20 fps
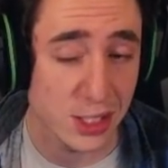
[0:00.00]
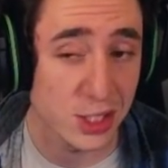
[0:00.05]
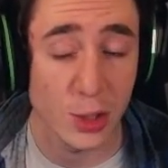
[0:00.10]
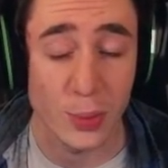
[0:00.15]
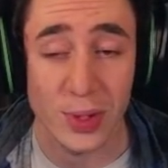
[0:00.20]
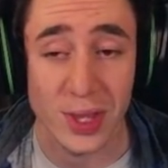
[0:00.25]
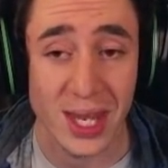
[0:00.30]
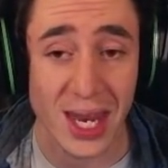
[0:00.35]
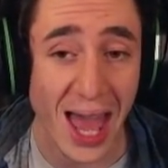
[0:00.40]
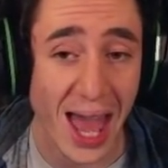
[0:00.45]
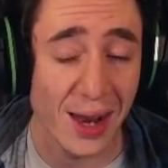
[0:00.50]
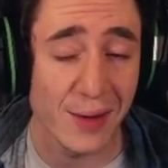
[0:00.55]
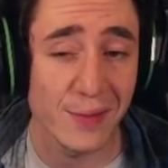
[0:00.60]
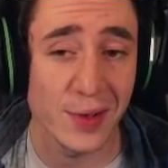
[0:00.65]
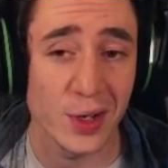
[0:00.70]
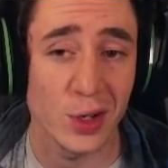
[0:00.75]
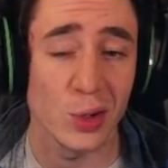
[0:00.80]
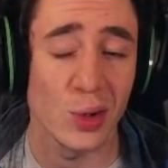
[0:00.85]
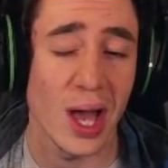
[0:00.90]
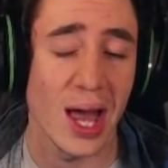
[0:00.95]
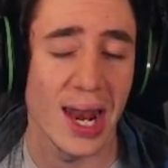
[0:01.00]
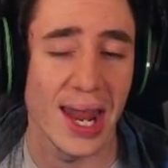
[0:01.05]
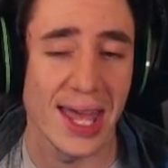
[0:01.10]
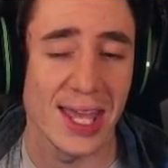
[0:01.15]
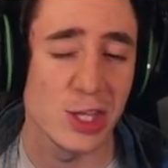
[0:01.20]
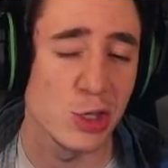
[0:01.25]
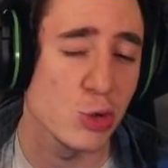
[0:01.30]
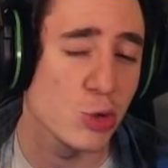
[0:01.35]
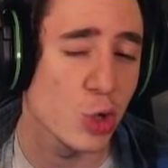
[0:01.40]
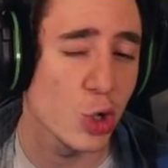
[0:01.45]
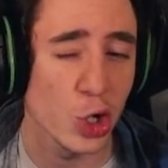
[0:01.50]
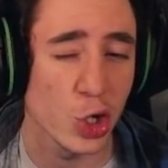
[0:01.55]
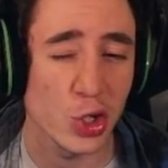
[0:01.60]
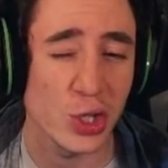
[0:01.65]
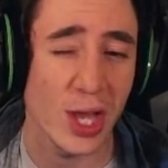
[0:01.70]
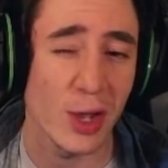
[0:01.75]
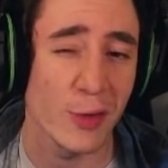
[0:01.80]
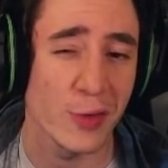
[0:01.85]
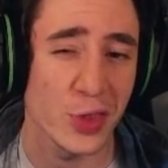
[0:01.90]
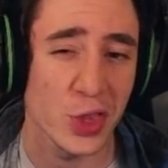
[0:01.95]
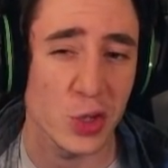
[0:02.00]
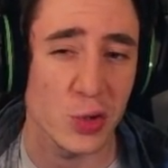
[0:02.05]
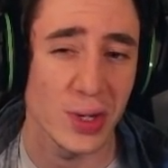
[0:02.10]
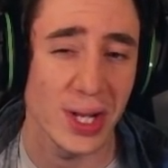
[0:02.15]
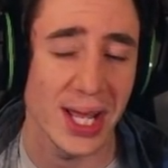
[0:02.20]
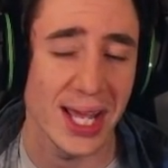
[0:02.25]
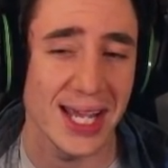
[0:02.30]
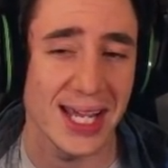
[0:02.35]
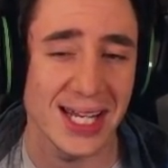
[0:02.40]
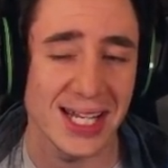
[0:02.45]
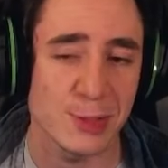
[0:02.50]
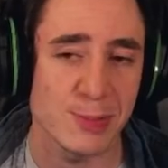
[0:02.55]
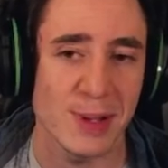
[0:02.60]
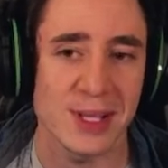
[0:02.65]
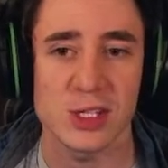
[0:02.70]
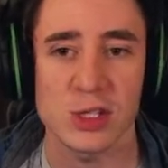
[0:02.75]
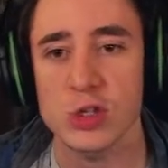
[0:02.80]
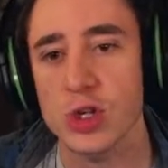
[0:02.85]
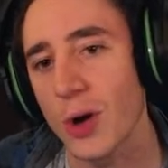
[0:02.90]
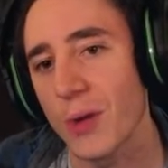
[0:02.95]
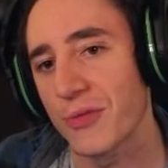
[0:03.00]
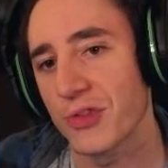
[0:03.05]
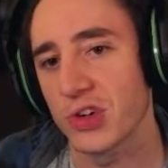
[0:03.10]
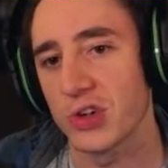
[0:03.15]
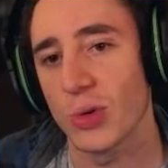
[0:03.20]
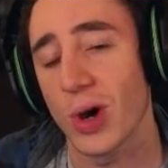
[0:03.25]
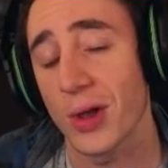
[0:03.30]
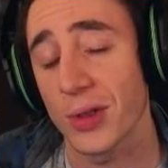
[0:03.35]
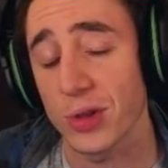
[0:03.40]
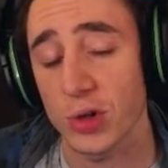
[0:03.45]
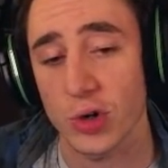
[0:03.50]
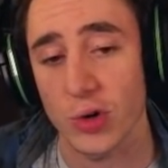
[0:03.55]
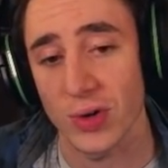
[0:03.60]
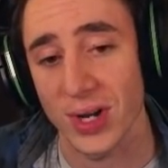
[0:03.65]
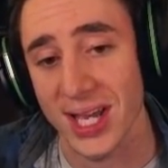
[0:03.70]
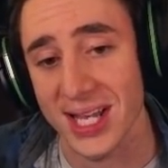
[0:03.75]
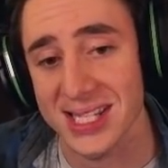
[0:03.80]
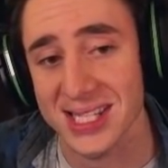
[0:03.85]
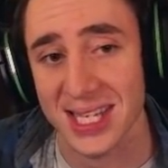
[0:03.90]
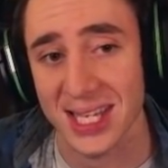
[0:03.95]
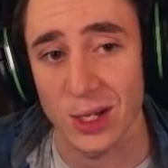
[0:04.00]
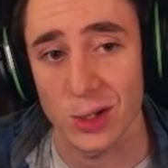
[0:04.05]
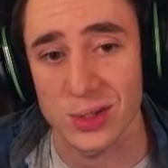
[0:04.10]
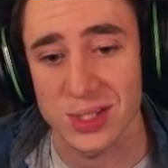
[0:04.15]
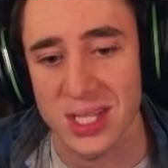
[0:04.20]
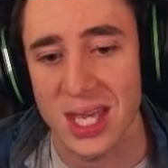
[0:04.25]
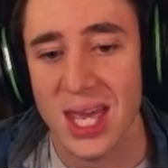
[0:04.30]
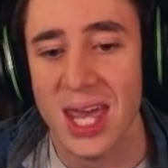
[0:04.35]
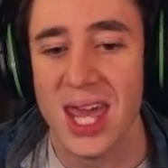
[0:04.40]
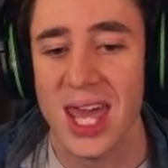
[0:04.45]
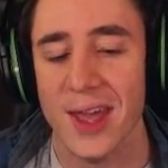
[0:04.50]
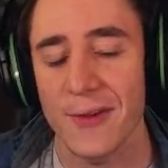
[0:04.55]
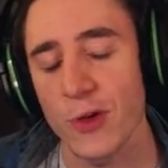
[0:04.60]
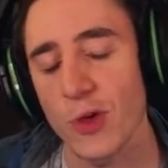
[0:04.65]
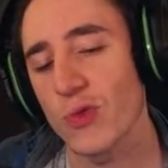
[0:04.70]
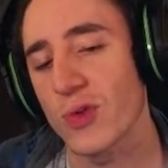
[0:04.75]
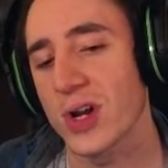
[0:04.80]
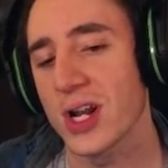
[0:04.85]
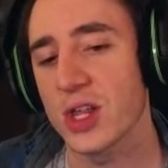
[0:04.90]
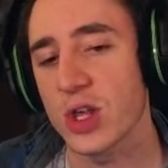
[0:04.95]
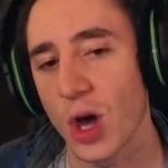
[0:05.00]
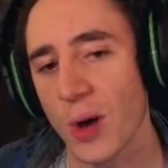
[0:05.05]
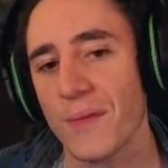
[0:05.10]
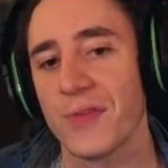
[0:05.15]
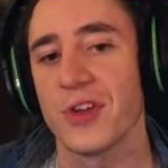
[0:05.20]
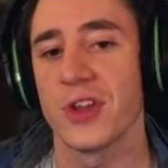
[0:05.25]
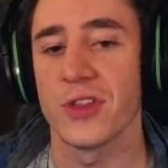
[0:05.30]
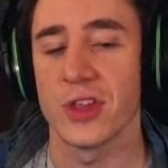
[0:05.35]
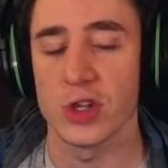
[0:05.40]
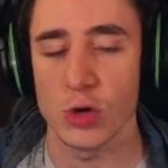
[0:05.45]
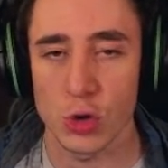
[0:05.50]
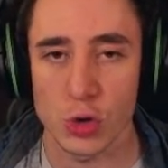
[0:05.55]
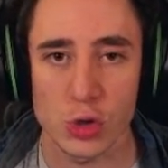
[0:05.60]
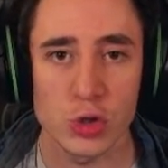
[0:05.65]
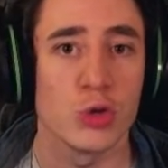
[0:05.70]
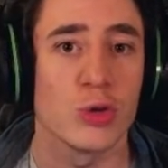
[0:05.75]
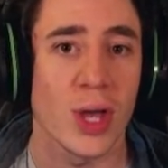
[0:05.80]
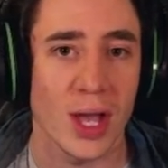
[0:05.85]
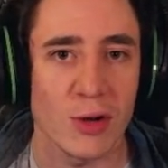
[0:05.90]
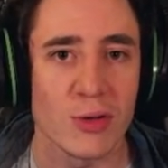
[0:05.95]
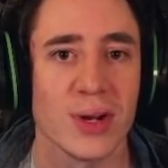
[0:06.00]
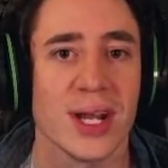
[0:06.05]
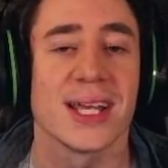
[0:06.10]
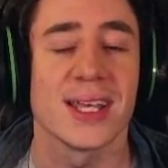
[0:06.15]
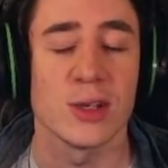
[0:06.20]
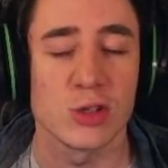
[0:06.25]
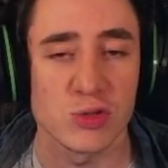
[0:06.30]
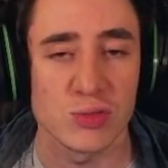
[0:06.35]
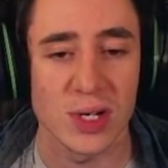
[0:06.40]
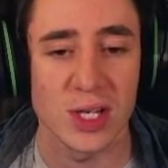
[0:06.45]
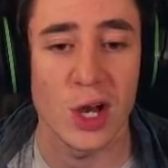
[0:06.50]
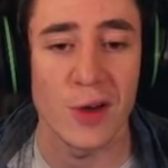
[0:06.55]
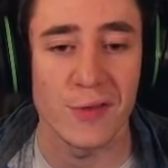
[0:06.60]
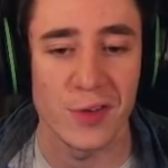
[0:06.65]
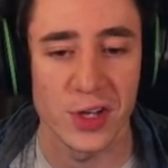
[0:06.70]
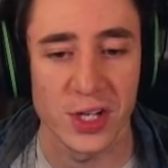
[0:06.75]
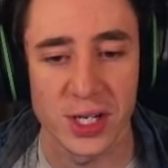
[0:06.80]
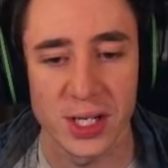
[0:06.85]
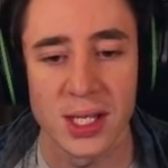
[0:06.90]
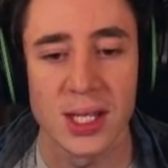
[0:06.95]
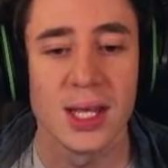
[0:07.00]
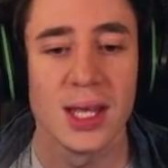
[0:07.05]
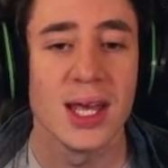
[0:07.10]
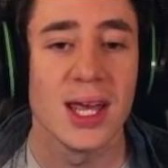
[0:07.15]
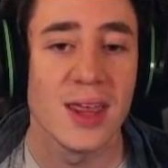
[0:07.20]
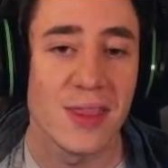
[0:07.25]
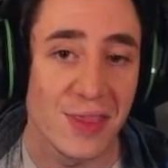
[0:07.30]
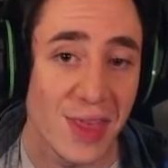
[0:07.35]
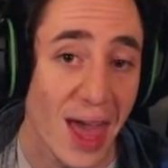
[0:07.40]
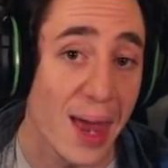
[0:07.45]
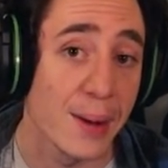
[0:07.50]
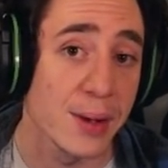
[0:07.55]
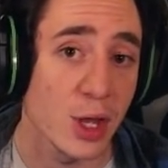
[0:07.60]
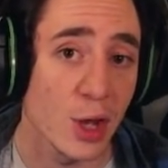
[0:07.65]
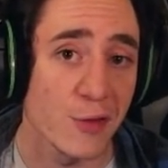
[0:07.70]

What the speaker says: an anvil. Like, you could go for the grenade. It depends how confident you are with your grenade skills. If you're really confident that you get grenade kills really often, then go